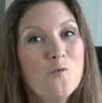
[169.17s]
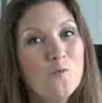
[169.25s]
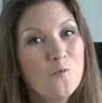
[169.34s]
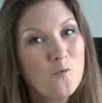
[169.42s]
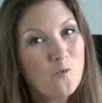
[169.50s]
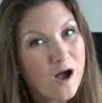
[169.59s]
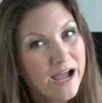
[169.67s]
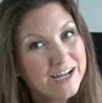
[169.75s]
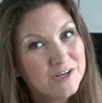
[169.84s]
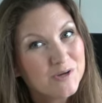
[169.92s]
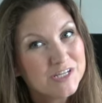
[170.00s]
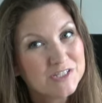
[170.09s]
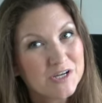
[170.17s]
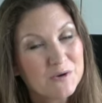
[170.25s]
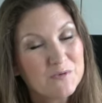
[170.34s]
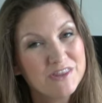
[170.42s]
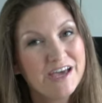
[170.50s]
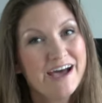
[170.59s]
Why do I start
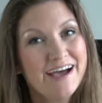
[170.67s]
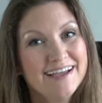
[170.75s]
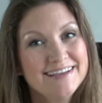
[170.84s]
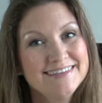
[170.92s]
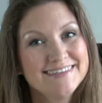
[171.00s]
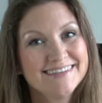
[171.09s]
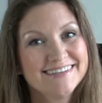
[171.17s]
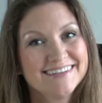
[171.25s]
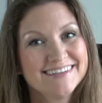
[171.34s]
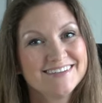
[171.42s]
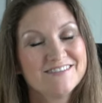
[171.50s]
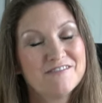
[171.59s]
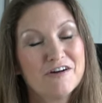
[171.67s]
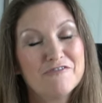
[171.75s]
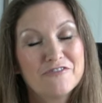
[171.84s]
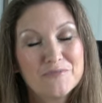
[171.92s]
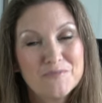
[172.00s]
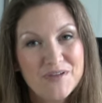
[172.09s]
with the eyes? Well,
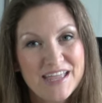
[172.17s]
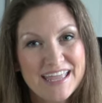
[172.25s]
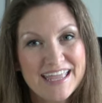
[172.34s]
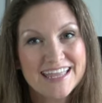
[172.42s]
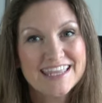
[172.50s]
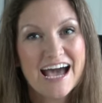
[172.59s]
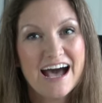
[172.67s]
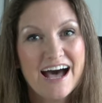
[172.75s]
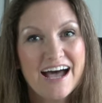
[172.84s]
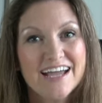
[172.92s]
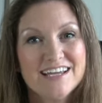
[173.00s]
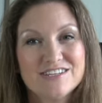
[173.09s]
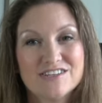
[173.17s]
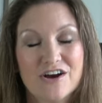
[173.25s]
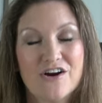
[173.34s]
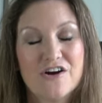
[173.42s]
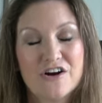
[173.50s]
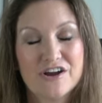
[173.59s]
for me, the eyes
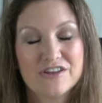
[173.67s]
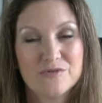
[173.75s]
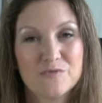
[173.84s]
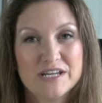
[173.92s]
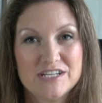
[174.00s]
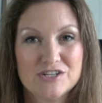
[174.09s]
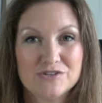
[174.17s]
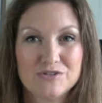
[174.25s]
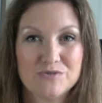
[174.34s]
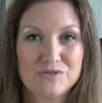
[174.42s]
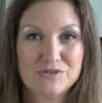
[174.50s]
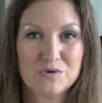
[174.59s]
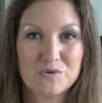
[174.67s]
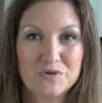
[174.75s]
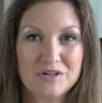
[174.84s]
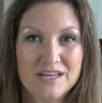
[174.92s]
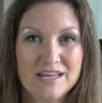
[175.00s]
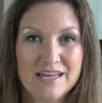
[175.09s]
are the window to the
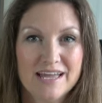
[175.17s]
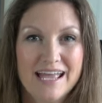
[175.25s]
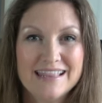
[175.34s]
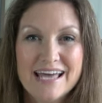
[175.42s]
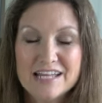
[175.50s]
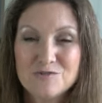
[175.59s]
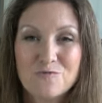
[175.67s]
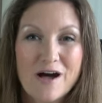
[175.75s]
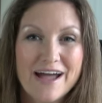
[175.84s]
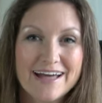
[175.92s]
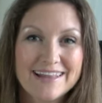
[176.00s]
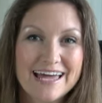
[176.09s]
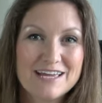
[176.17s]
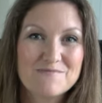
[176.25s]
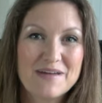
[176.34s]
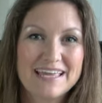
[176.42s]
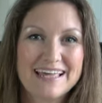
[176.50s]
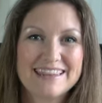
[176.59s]
soul. And that's why I like
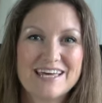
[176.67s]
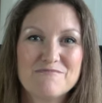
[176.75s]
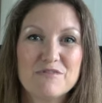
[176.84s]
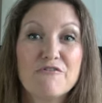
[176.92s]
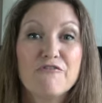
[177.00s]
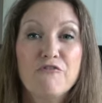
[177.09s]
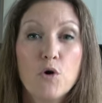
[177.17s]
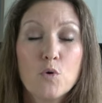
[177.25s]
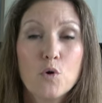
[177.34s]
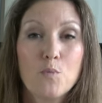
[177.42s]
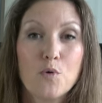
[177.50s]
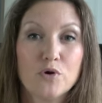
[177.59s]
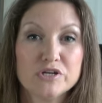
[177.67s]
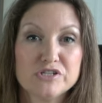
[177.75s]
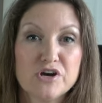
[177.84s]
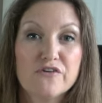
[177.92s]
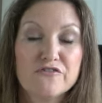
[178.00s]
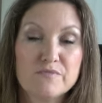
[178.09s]
making them the focal point
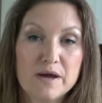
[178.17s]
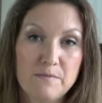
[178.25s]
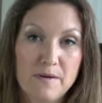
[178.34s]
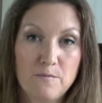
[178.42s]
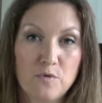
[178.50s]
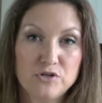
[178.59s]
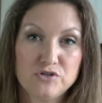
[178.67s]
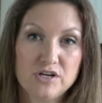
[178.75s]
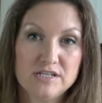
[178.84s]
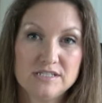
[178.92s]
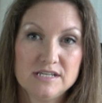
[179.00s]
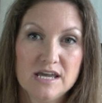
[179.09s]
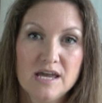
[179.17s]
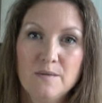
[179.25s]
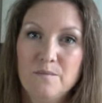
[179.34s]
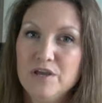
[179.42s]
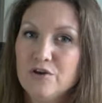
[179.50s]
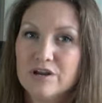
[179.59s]
of my pet portraits.
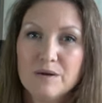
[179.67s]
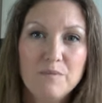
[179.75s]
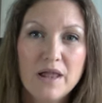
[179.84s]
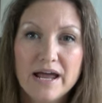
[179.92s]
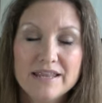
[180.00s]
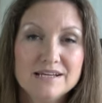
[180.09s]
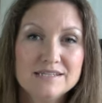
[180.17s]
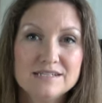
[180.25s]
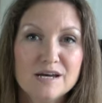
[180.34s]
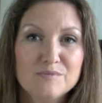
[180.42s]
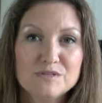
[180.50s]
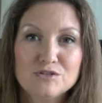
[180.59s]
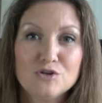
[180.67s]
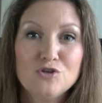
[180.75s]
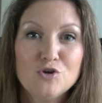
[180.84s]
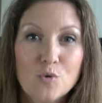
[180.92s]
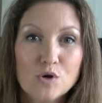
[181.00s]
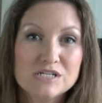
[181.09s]
But you can apply these steps to
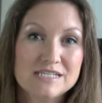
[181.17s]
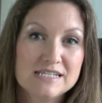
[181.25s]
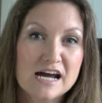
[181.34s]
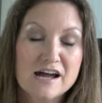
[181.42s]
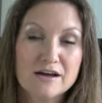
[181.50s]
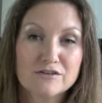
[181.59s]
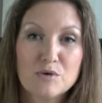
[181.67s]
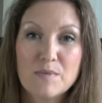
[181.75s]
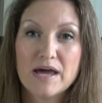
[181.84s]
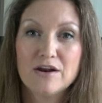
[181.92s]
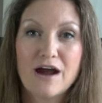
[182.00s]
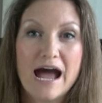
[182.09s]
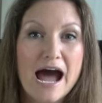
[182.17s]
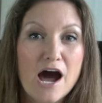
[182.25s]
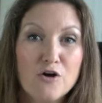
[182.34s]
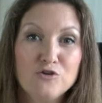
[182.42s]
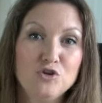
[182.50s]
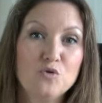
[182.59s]
your style, no matter
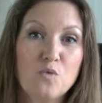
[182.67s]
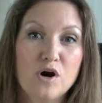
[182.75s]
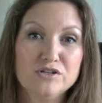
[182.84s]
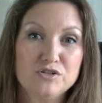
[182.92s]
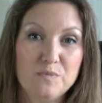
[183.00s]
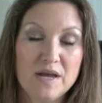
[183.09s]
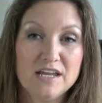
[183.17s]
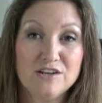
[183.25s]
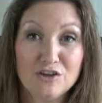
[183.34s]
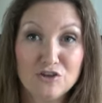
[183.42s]
how you want to paint